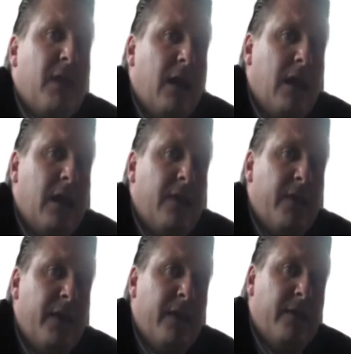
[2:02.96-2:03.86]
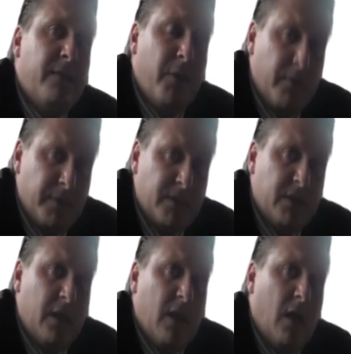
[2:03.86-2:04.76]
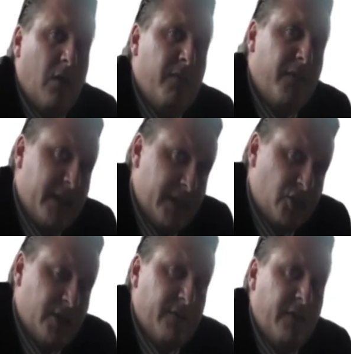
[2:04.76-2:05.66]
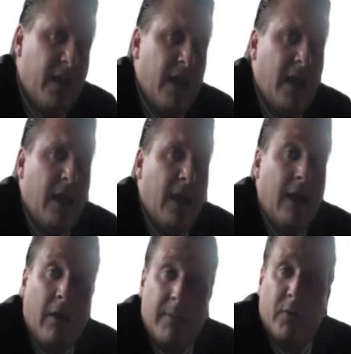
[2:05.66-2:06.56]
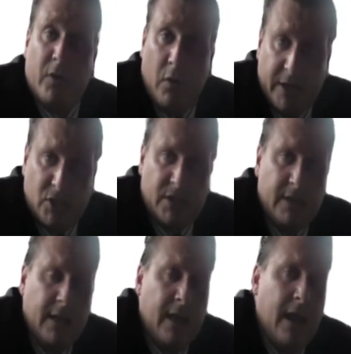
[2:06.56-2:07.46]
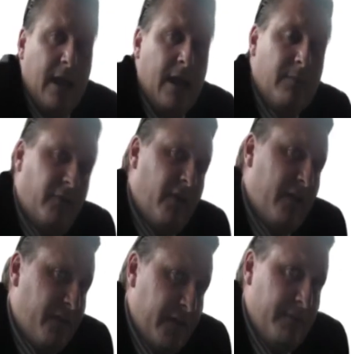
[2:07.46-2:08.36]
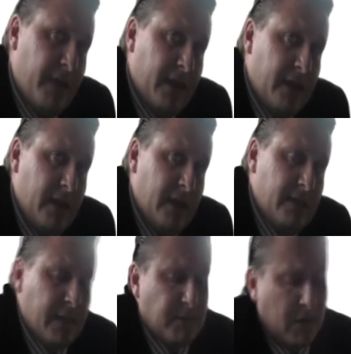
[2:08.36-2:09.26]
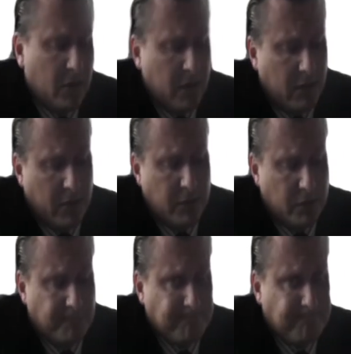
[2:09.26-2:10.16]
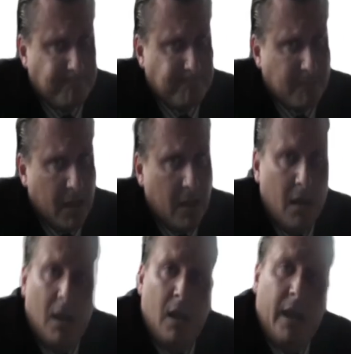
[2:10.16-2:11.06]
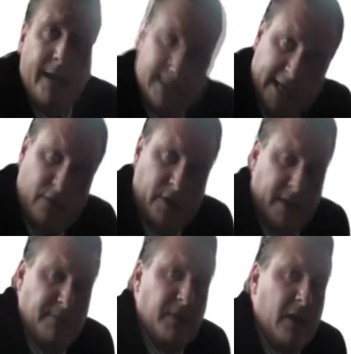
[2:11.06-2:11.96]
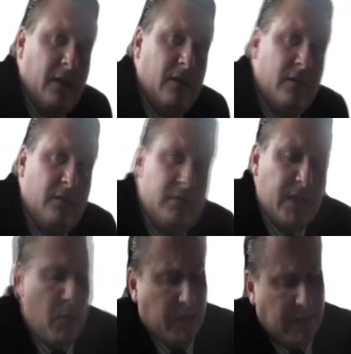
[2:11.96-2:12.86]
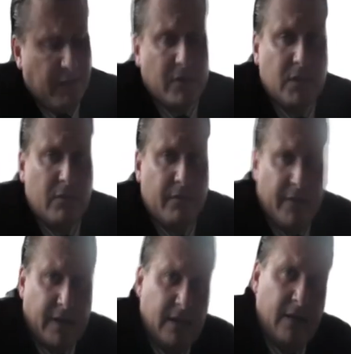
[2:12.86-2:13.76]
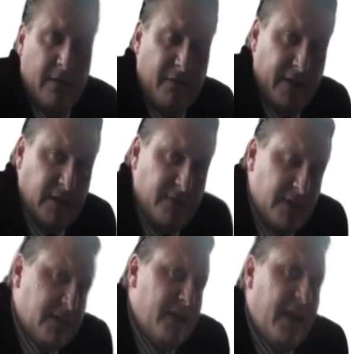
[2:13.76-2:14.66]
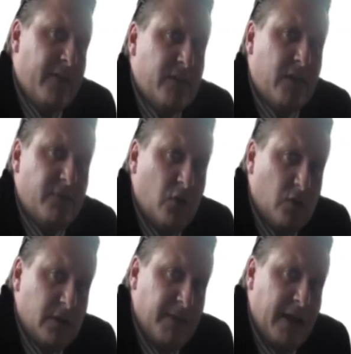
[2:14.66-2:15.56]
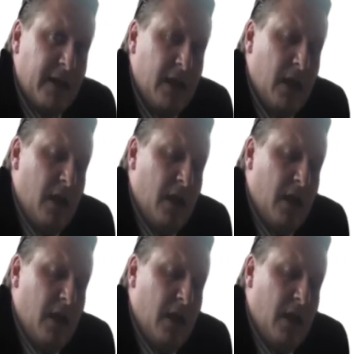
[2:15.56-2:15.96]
the purpose of the initiative, are able to question and provide feedback is absolutely crucial. Integrity. Somewhat different to effectiveness and the others I've talked about.